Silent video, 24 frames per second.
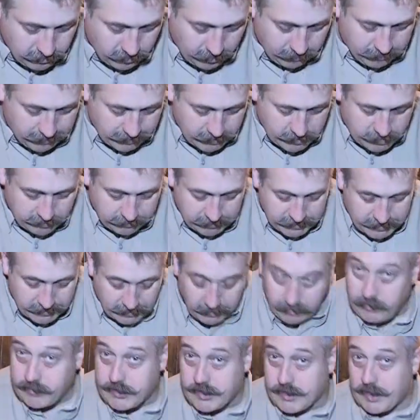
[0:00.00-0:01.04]
appears to be
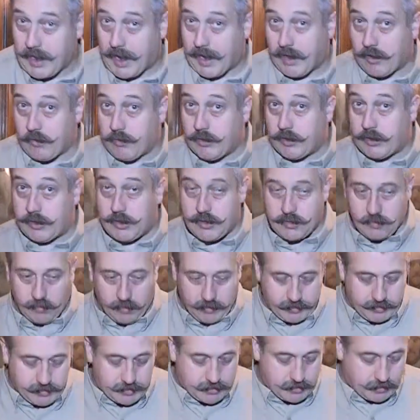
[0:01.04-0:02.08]
single stack, which is
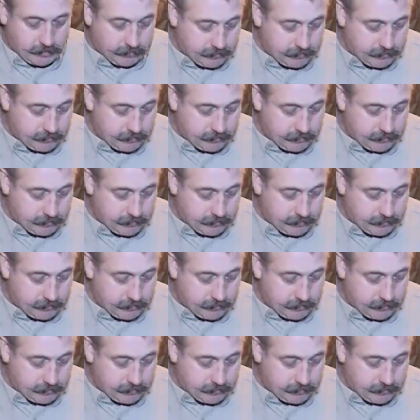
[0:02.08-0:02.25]
why it's so